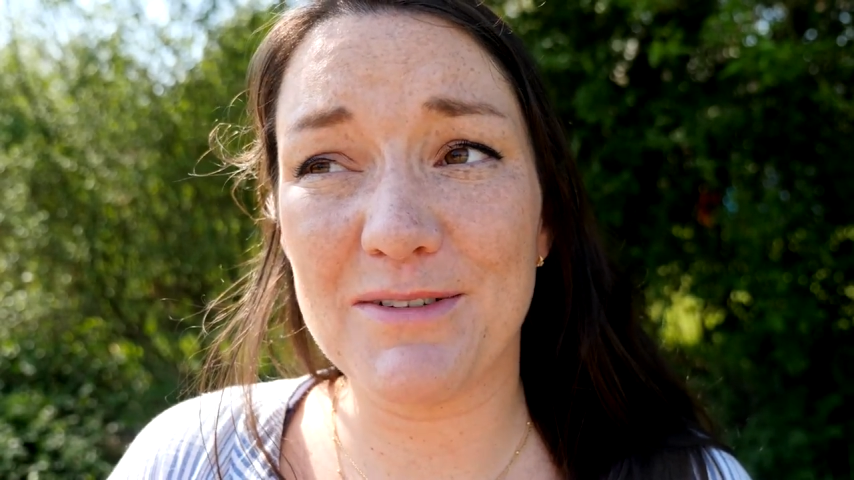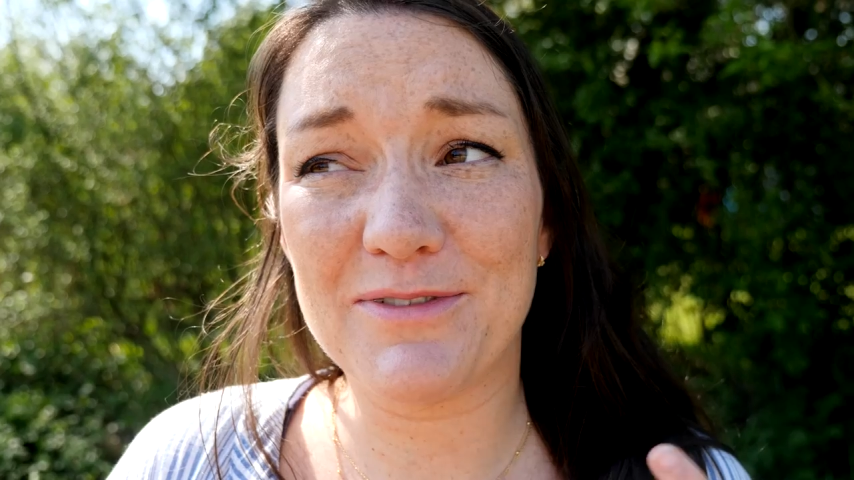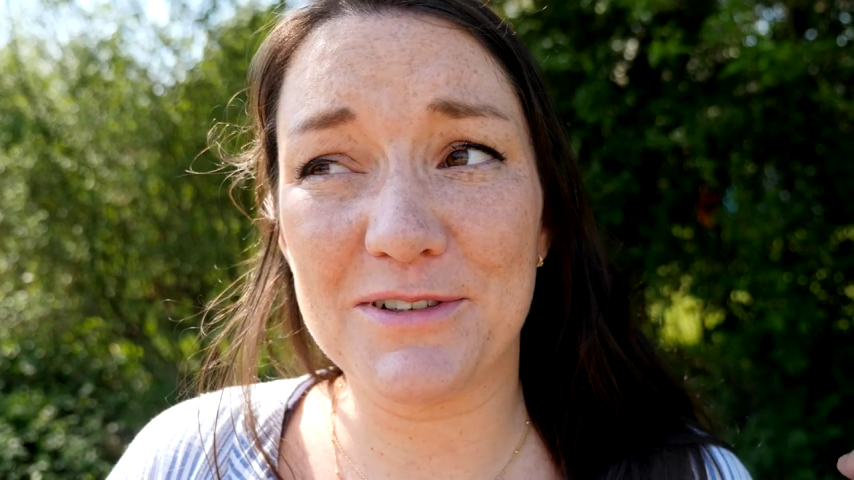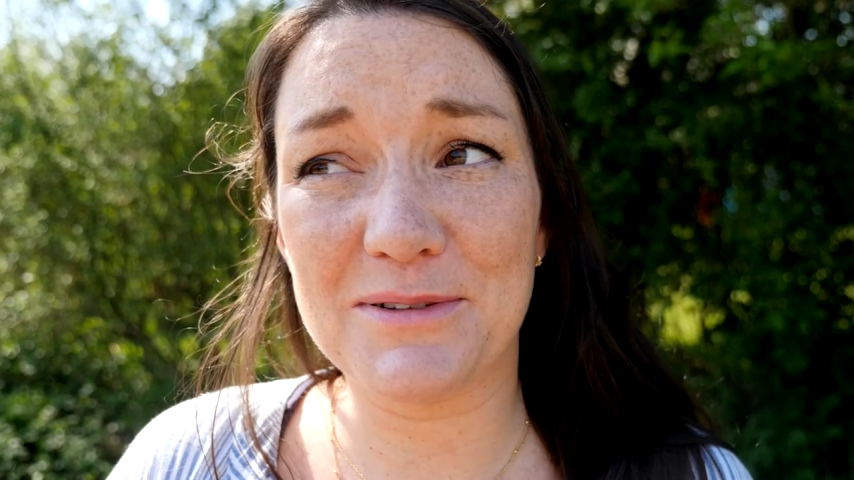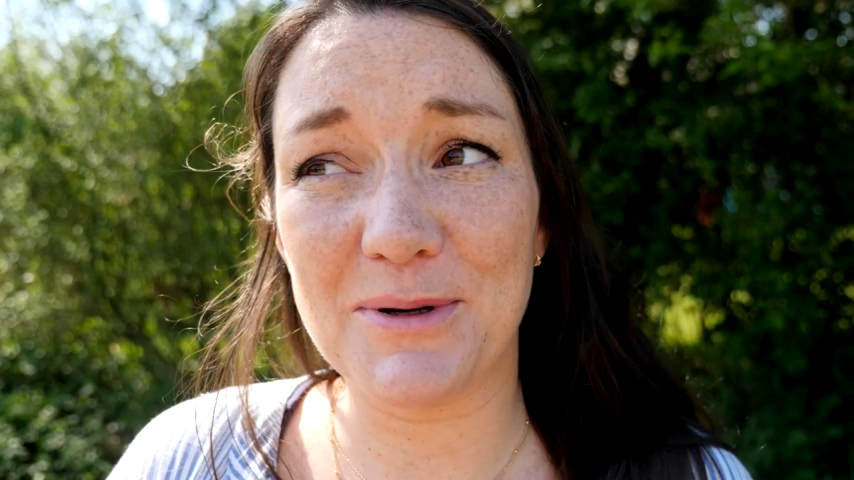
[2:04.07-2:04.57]
My
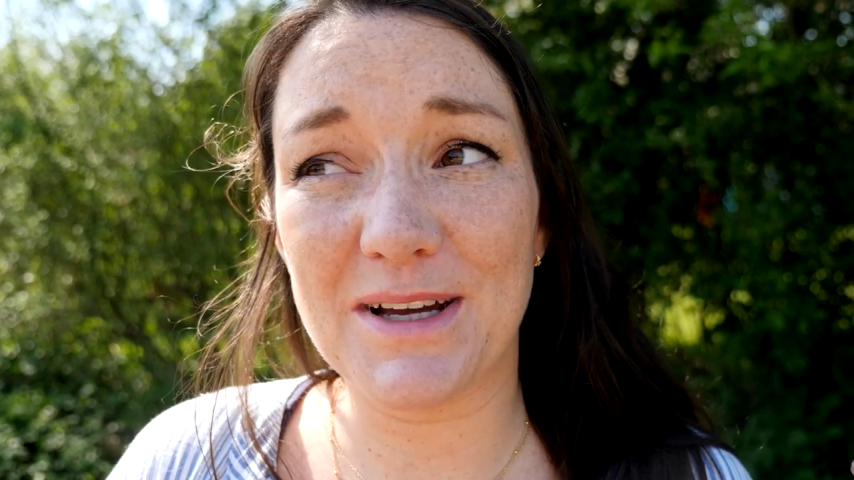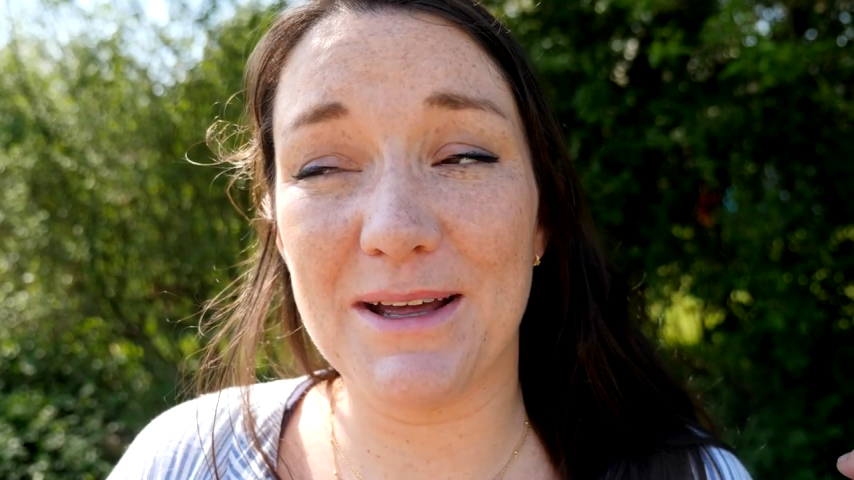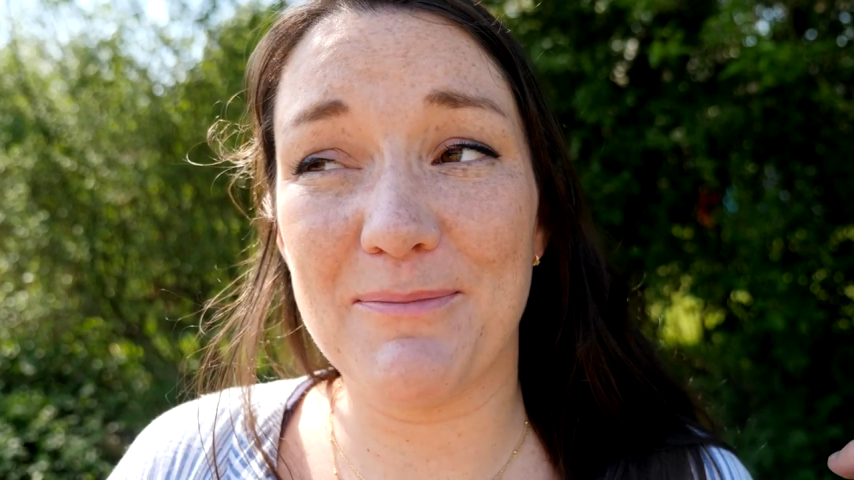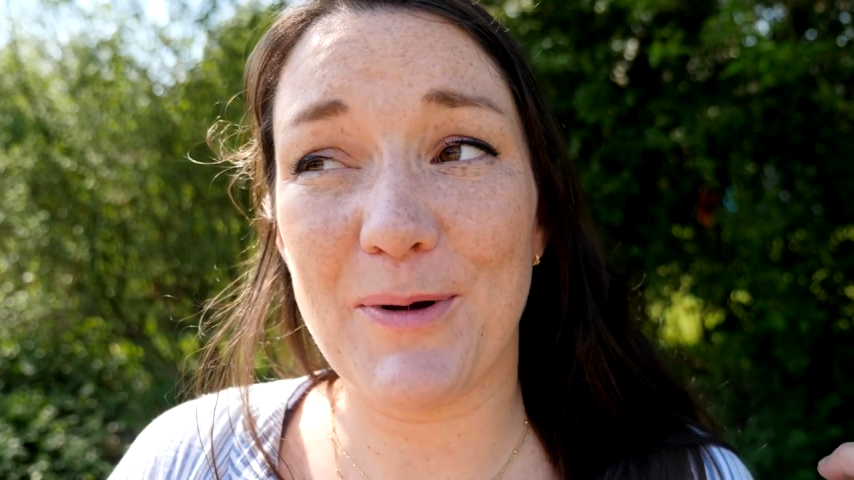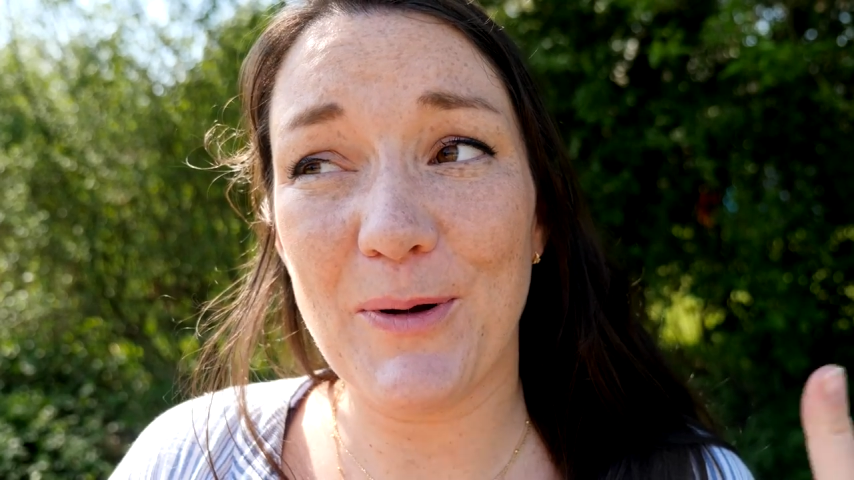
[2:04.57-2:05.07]
first one
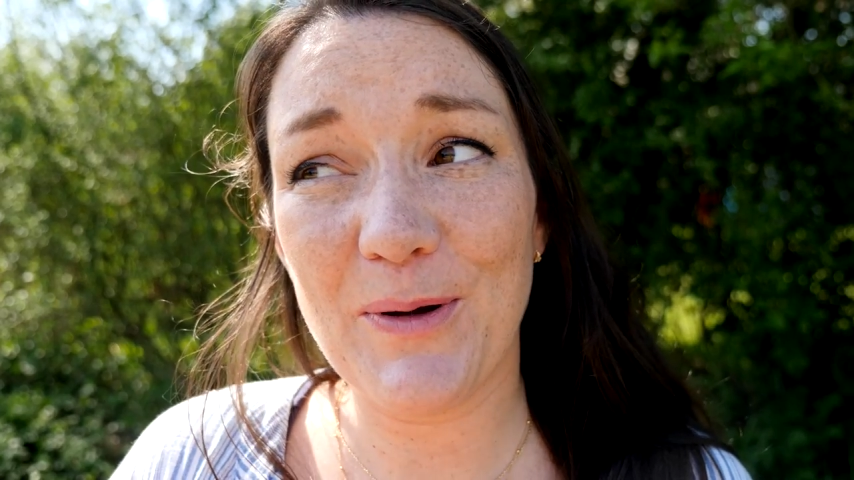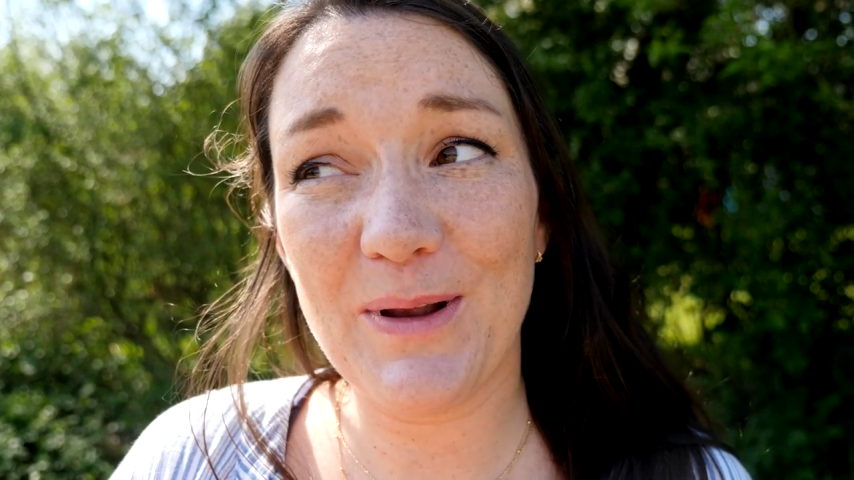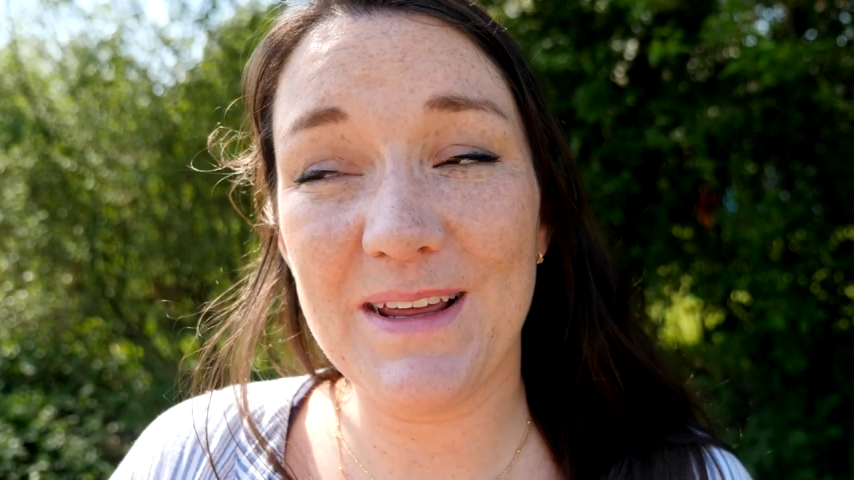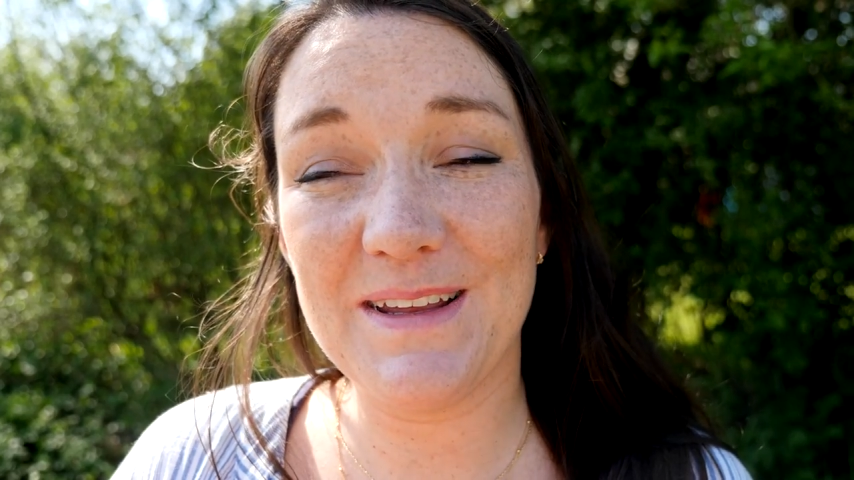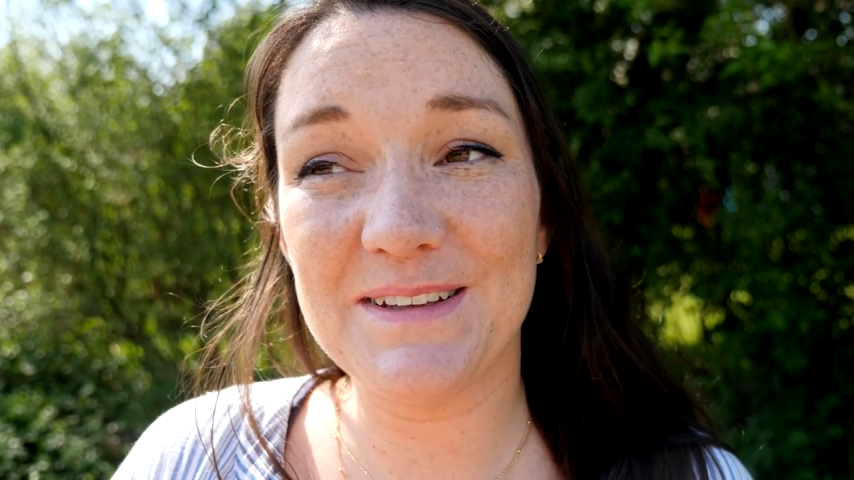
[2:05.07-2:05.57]
came
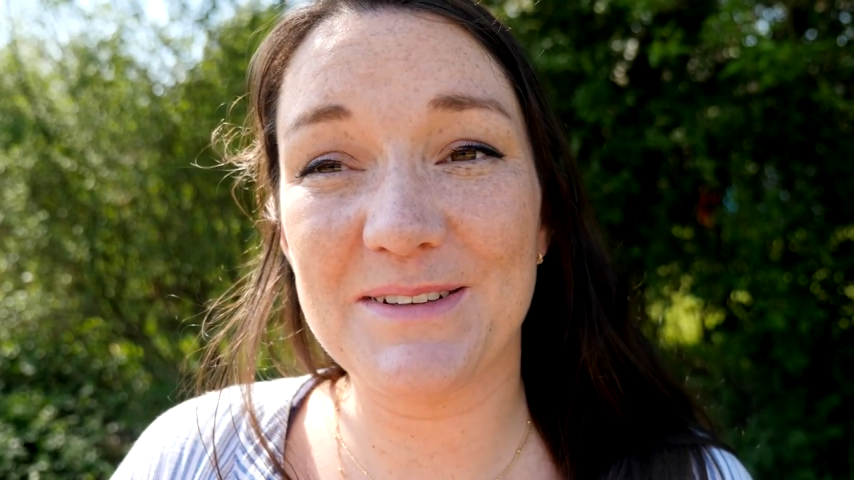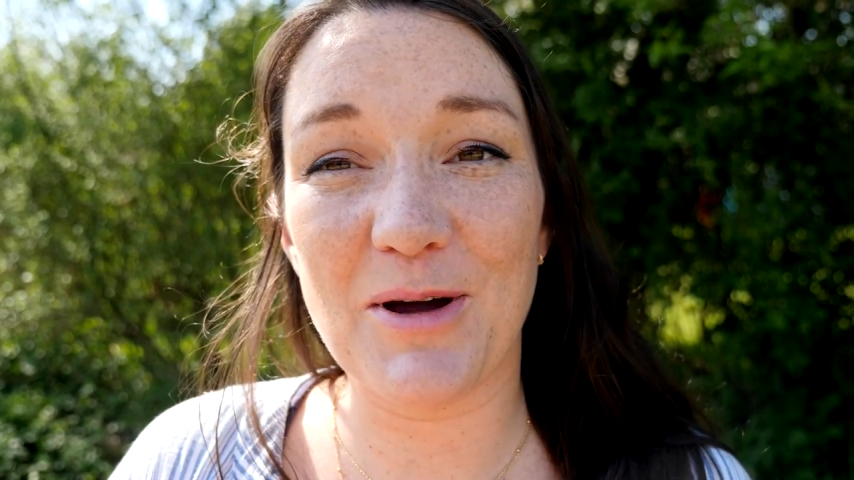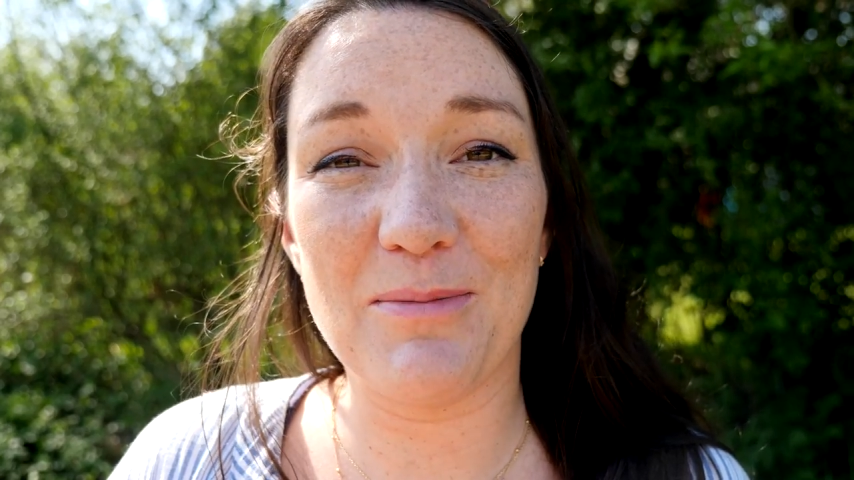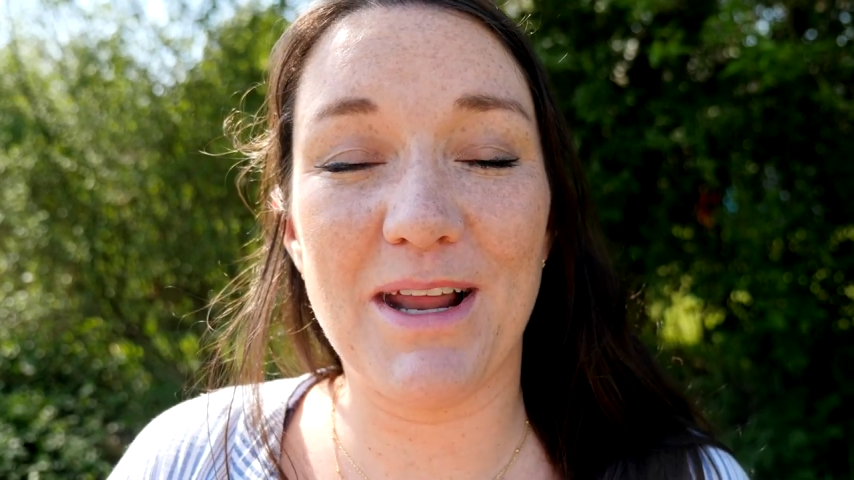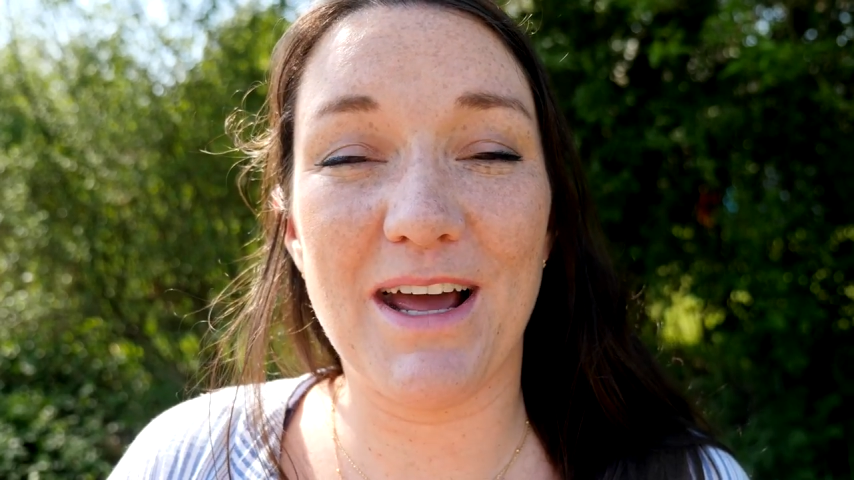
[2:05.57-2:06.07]
early, so I'm